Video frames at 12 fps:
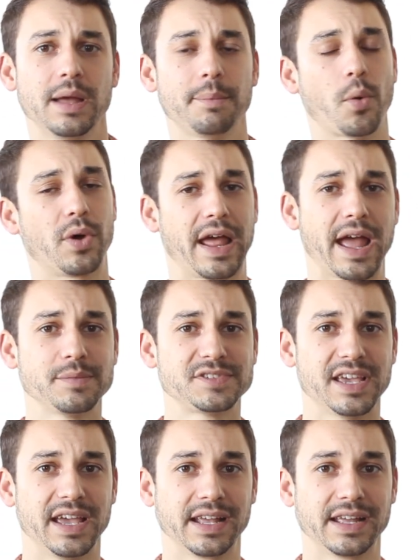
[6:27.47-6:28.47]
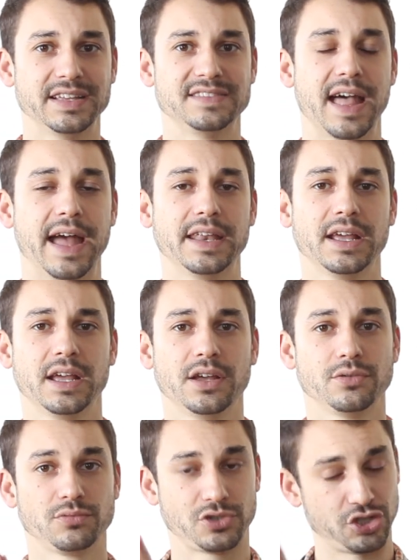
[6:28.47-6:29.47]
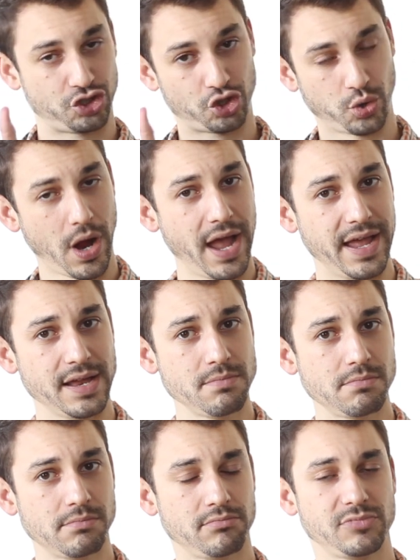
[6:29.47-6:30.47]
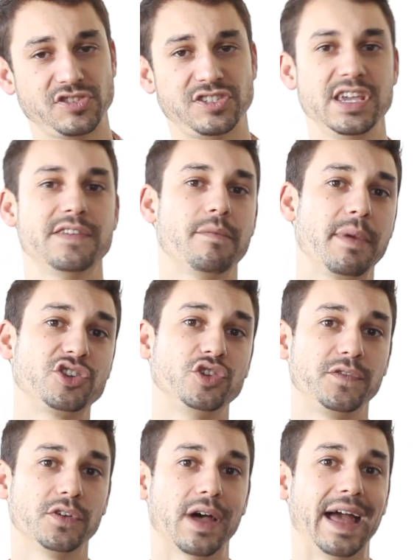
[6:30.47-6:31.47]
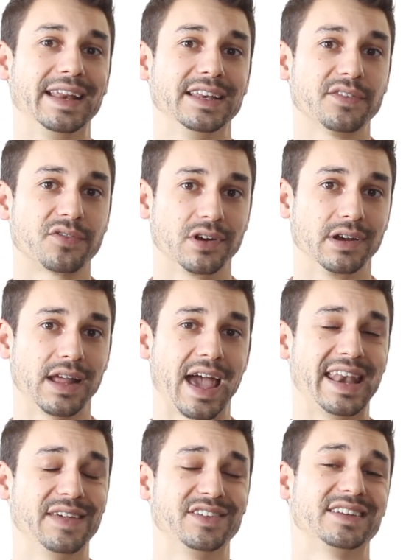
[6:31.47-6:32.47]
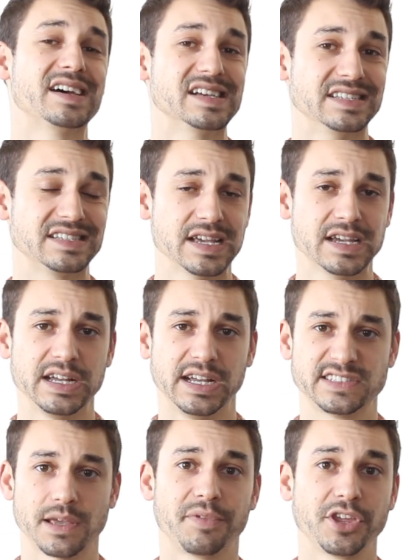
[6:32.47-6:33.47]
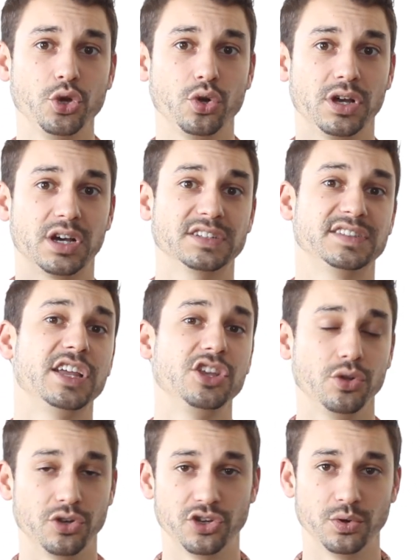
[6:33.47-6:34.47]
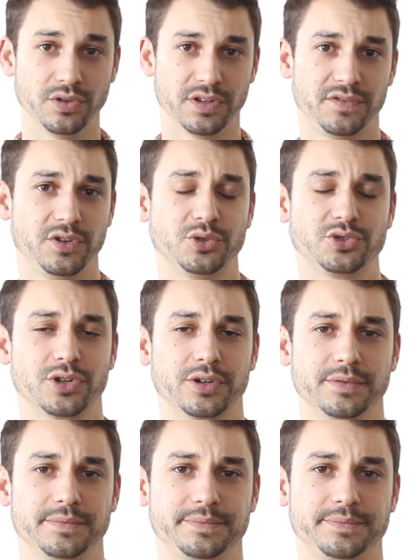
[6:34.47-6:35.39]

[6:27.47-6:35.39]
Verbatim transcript: but what I am saying is that just try it See if it makes you feel any different, and if it does, it's something you can continue to do in the future.